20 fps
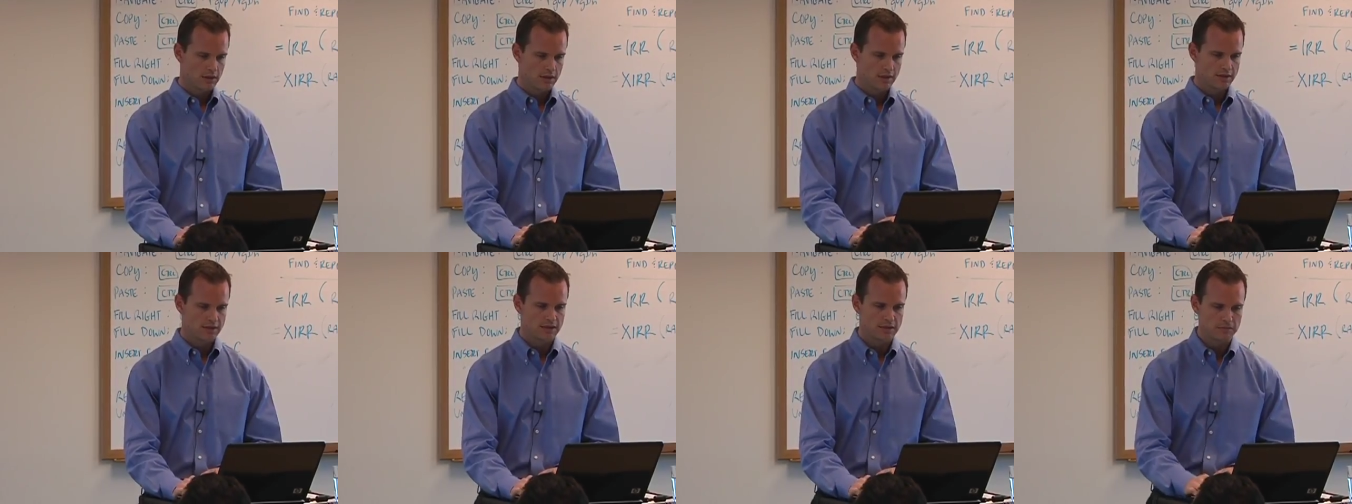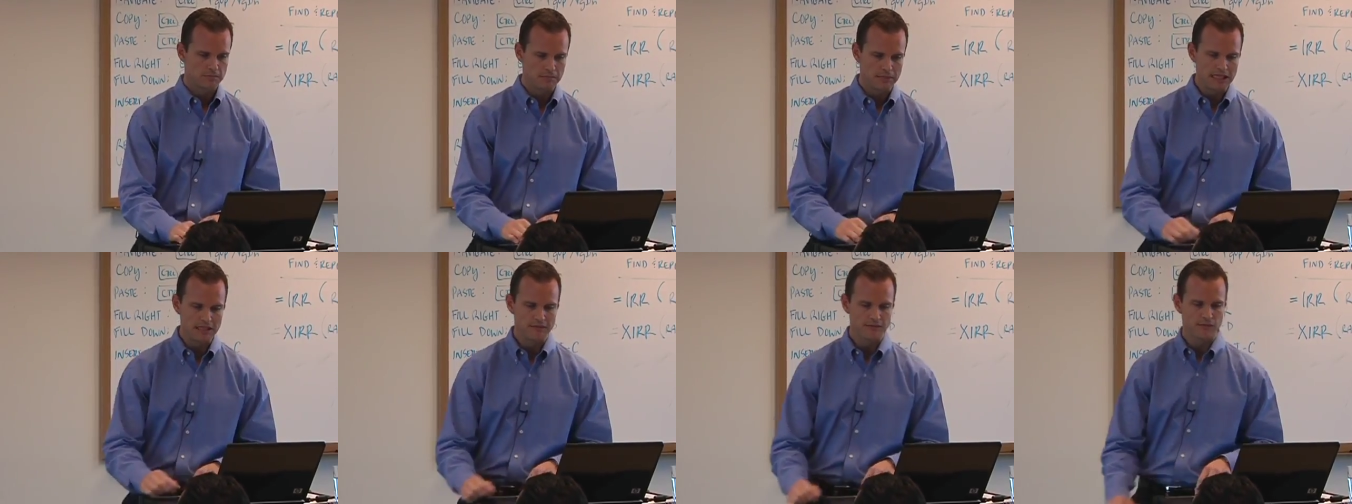It's in
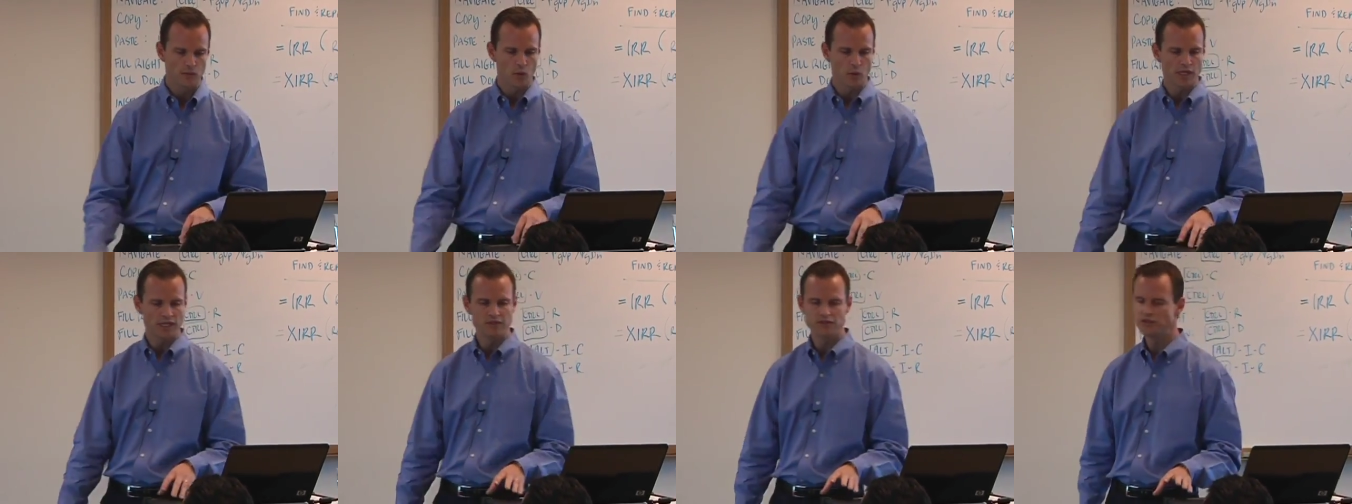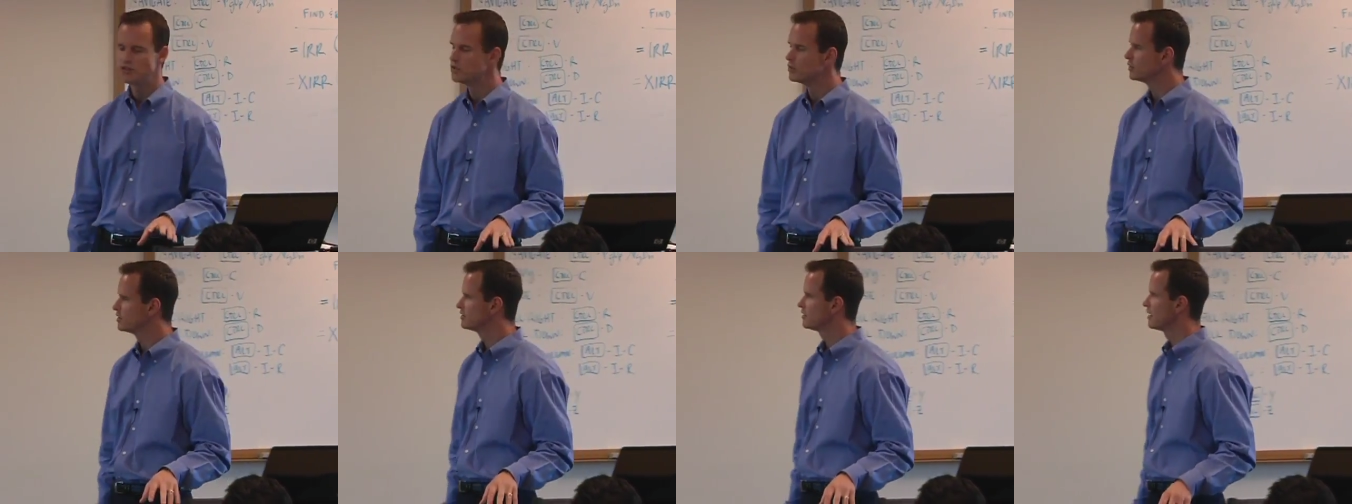
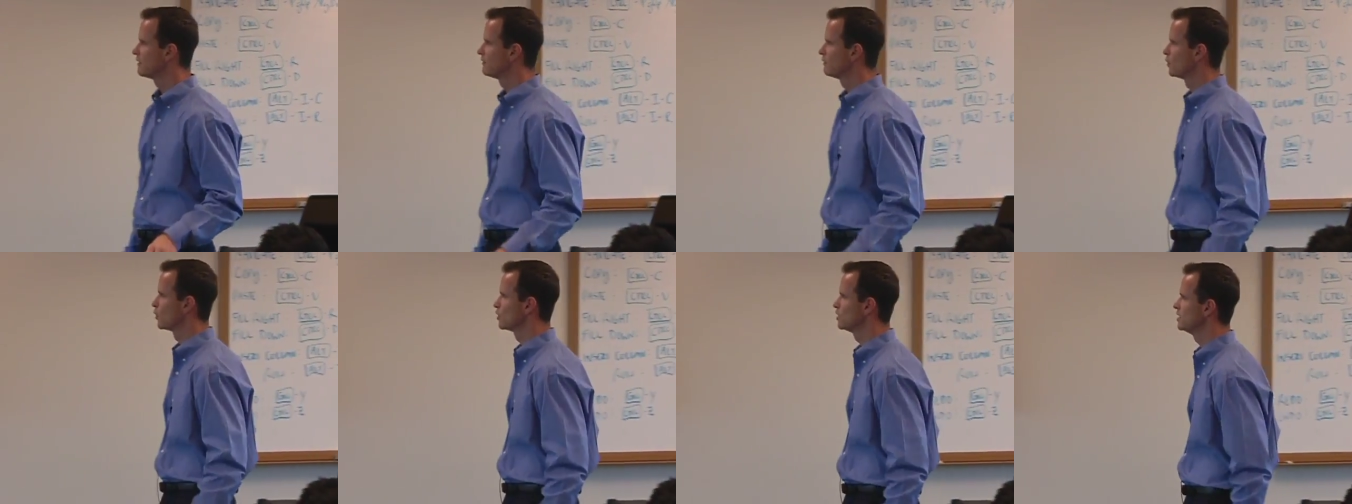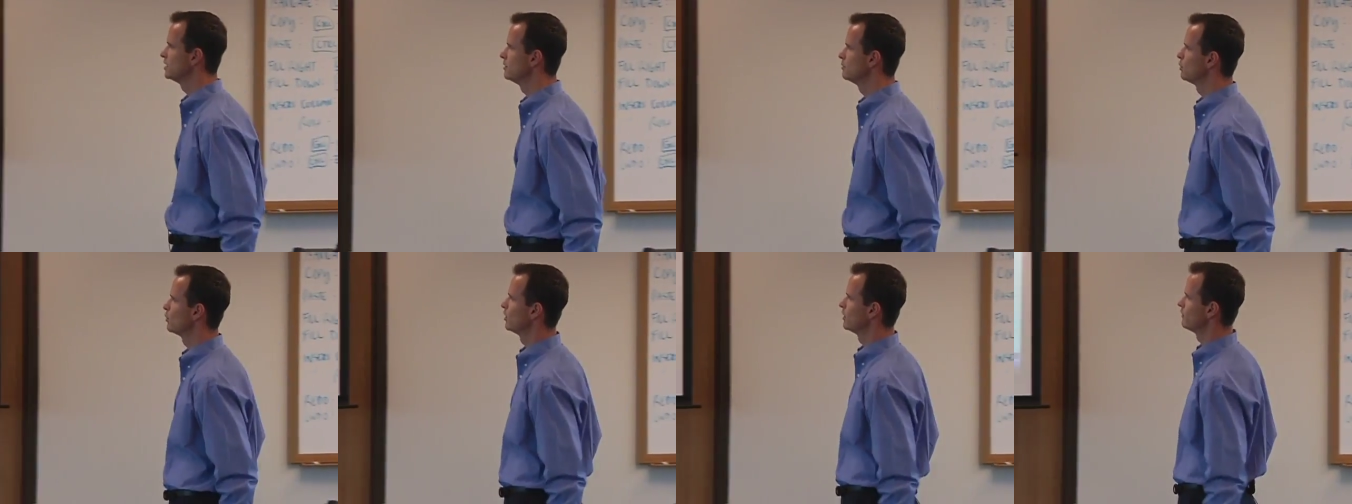B42, it's that
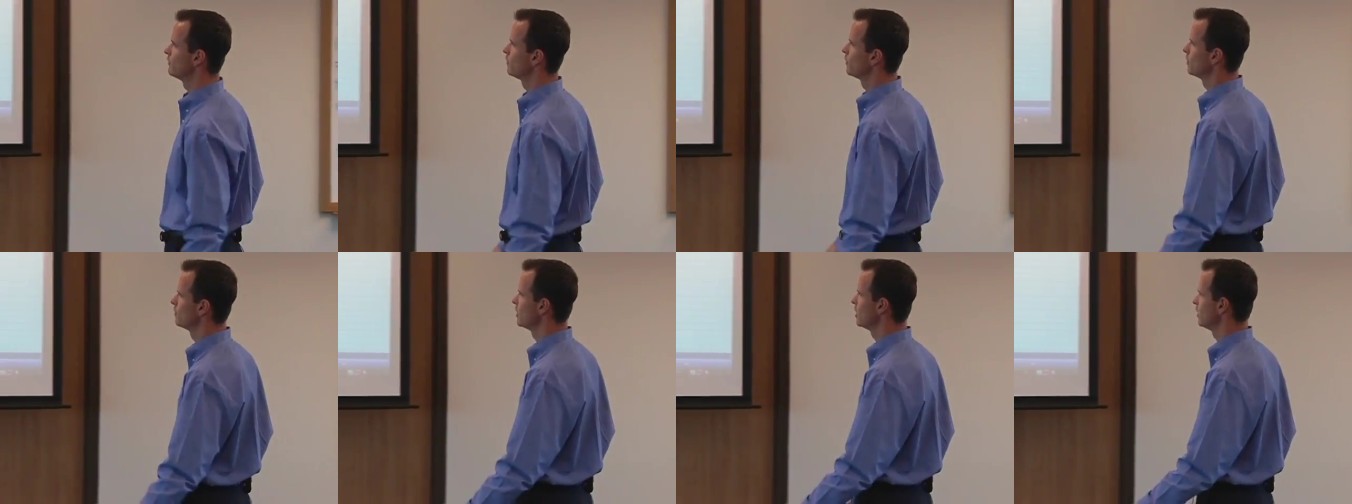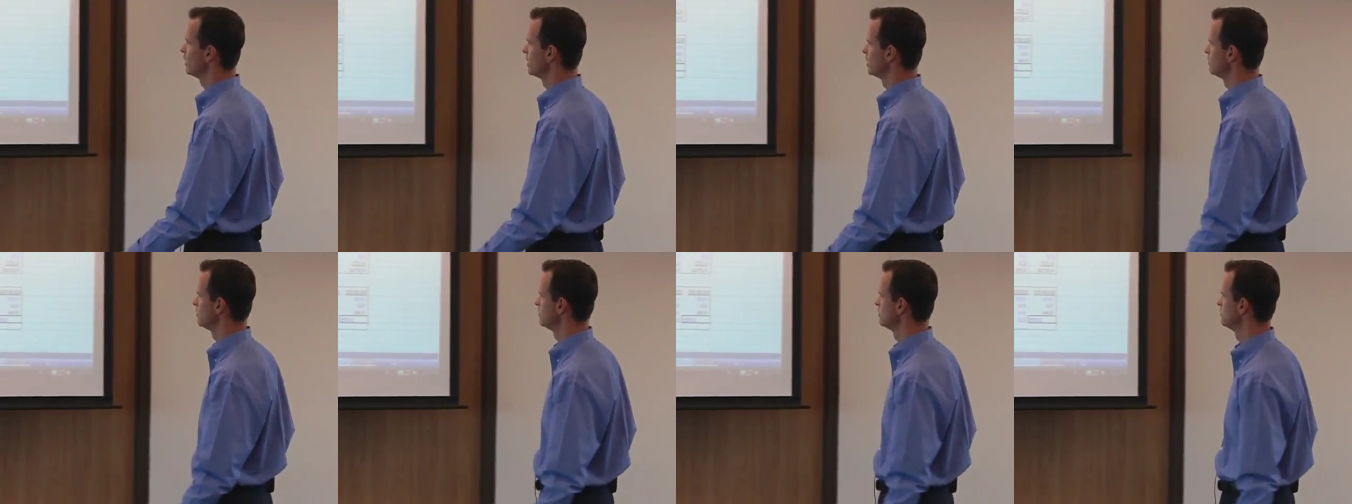14.4
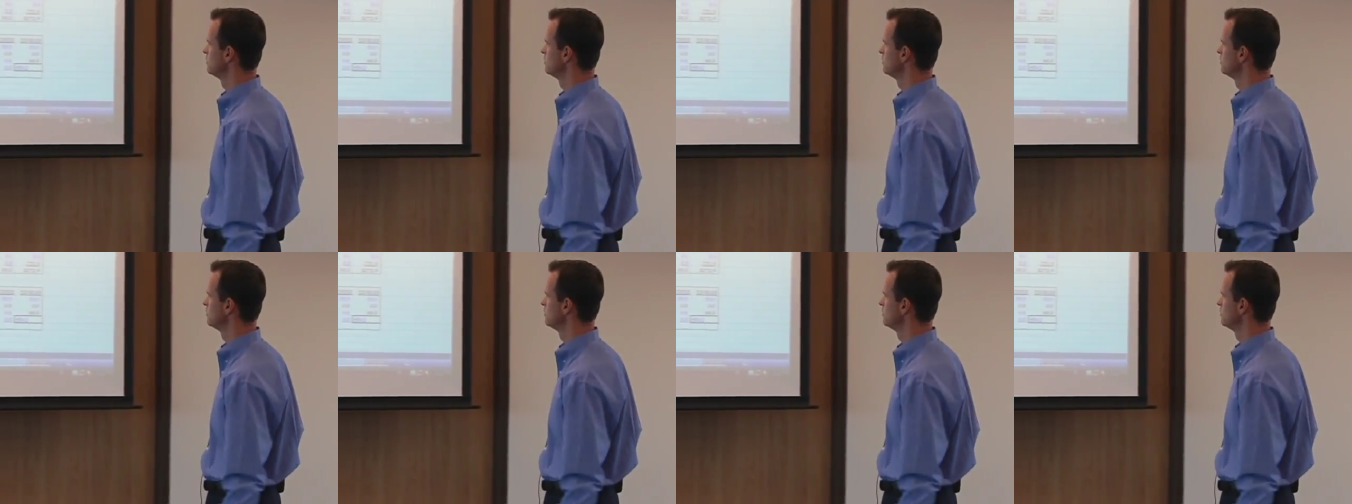million.